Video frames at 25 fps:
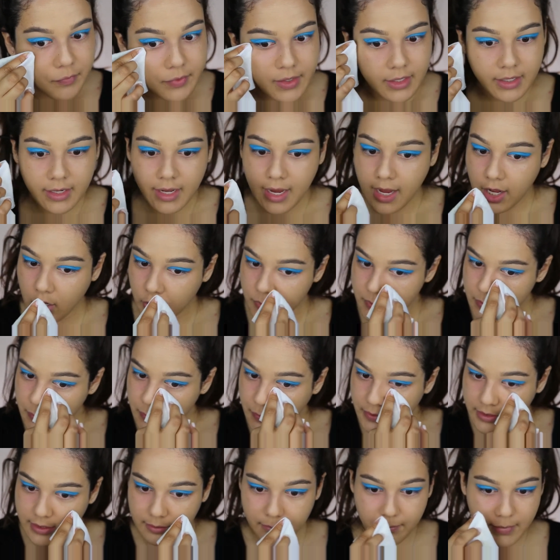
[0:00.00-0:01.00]
It helps
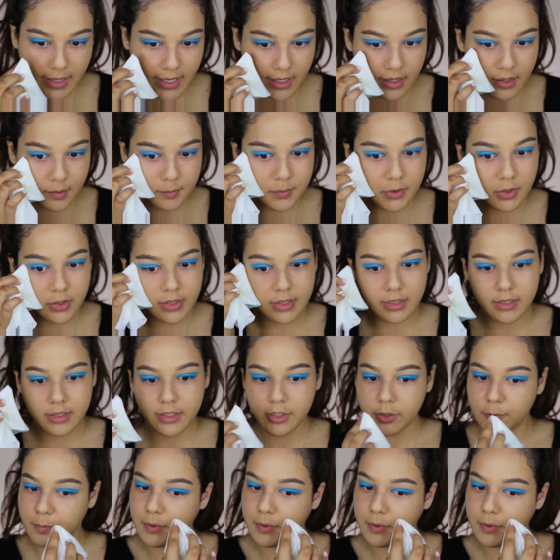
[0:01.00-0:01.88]
with the makeup look a little